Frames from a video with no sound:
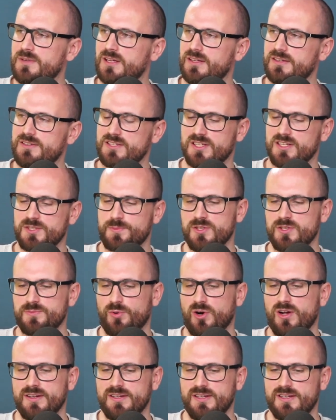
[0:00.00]
And I suppose
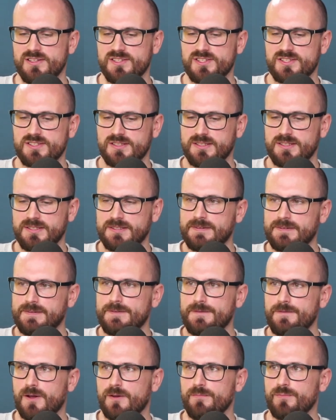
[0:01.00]
Brighton is
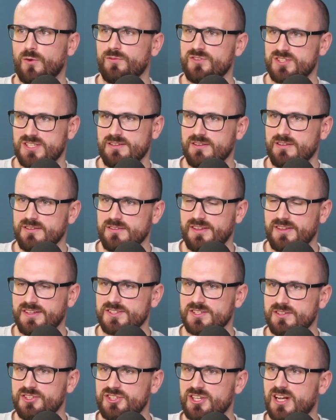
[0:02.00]
obviously the things
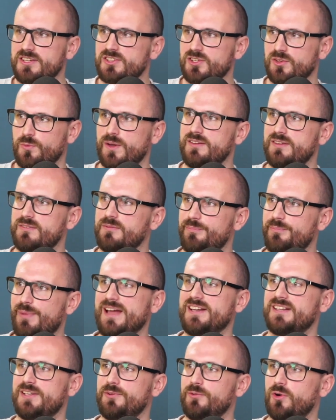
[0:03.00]
at Shakhtar went
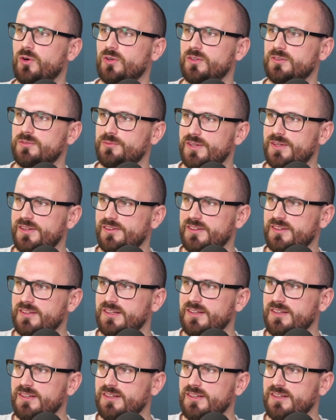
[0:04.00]
badly wrong with